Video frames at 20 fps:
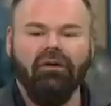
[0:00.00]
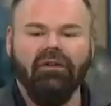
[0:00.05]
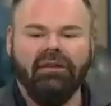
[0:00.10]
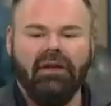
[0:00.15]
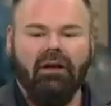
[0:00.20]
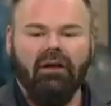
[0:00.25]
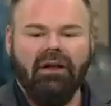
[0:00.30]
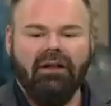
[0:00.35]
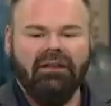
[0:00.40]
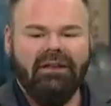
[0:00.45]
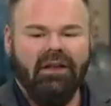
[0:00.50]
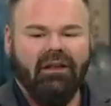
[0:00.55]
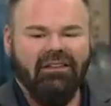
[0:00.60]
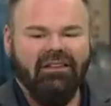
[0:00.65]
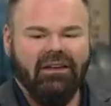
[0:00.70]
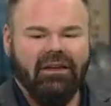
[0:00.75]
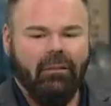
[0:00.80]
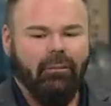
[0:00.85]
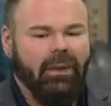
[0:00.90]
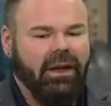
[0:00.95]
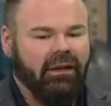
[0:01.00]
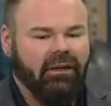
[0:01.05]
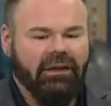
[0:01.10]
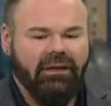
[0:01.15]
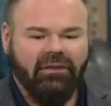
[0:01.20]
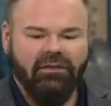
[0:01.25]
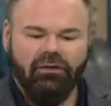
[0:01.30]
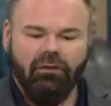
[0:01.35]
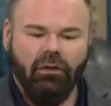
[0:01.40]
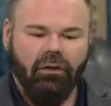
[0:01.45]
goes out and tells a
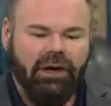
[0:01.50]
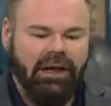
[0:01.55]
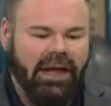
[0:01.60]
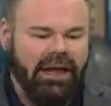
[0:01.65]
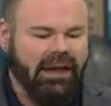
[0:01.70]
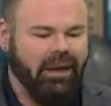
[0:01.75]
compelling story,